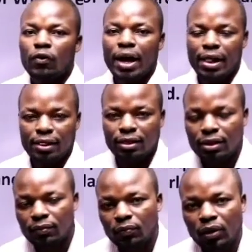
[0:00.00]

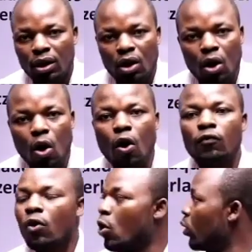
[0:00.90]
health
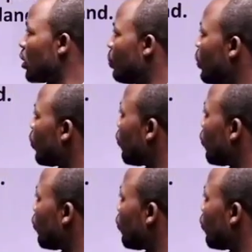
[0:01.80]
of all the people